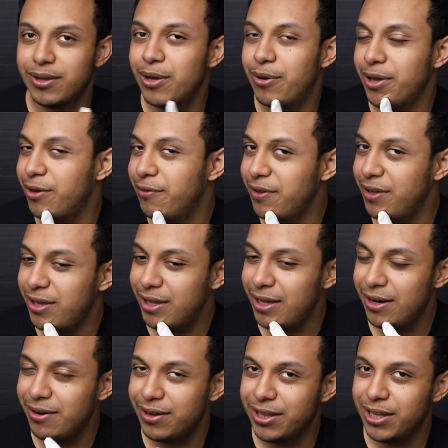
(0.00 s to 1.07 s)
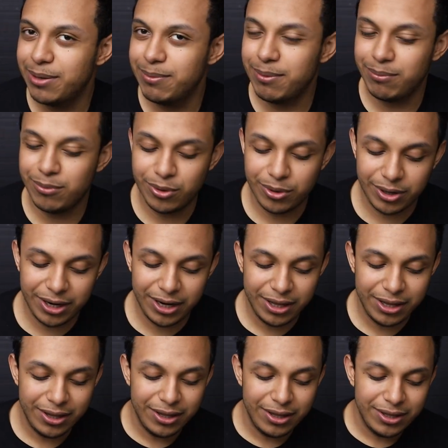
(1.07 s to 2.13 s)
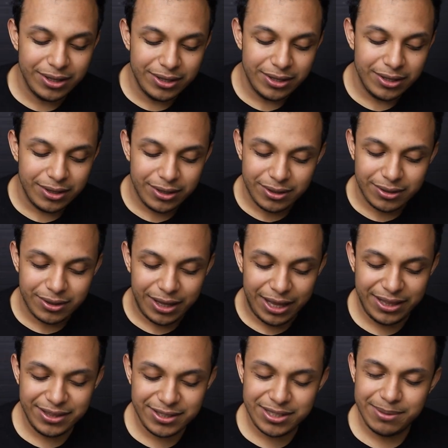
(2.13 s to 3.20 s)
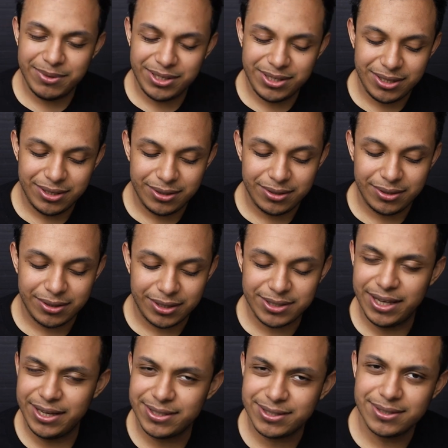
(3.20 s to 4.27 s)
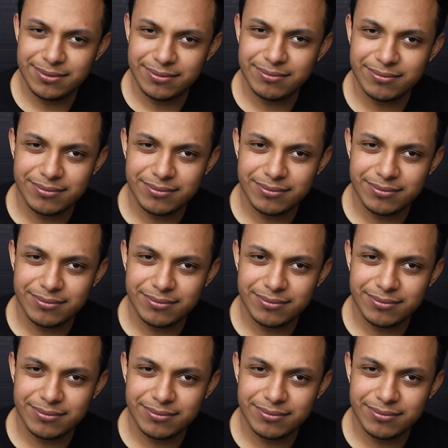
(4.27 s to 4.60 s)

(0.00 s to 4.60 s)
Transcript: going over here a little bit more, I think this image is nice.